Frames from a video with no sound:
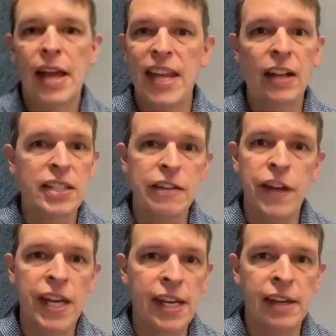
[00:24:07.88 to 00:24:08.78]

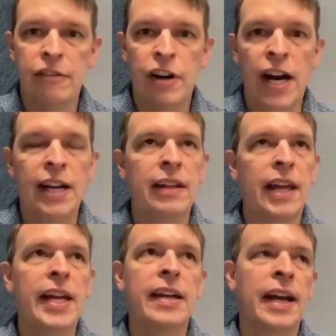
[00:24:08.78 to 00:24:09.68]
LTV, right?
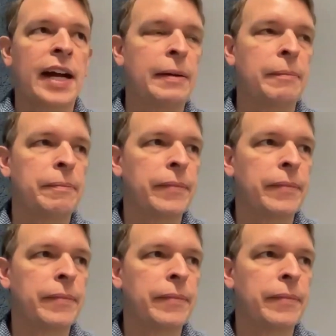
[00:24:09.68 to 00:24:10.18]
Like, the